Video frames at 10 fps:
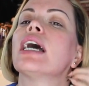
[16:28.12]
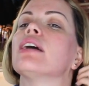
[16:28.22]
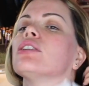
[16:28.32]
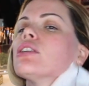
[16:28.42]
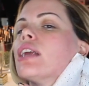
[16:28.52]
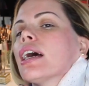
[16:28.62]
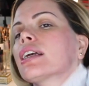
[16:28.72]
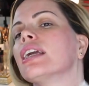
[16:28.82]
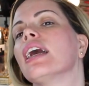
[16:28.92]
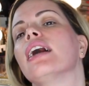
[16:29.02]
down your
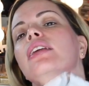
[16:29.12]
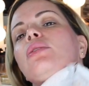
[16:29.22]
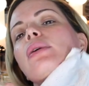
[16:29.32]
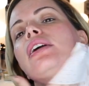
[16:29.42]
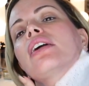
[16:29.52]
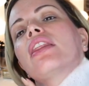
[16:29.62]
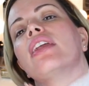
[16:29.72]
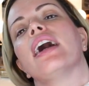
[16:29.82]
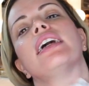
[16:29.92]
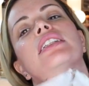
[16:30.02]
neck and anywhere
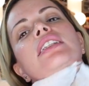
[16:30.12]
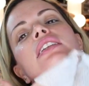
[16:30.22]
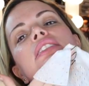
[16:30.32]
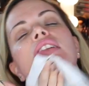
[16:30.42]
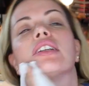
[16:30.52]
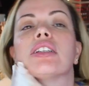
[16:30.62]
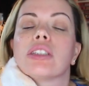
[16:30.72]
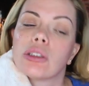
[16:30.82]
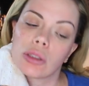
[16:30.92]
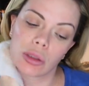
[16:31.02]
that
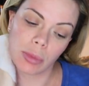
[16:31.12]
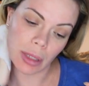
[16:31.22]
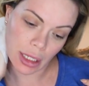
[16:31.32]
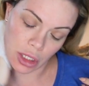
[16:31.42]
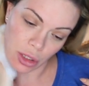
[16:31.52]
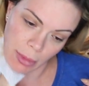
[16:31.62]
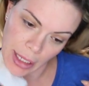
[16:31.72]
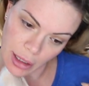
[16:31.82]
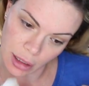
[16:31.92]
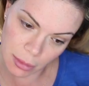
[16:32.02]
you do blend your
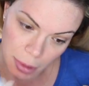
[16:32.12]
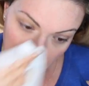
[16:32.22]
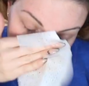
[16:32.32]
makeup.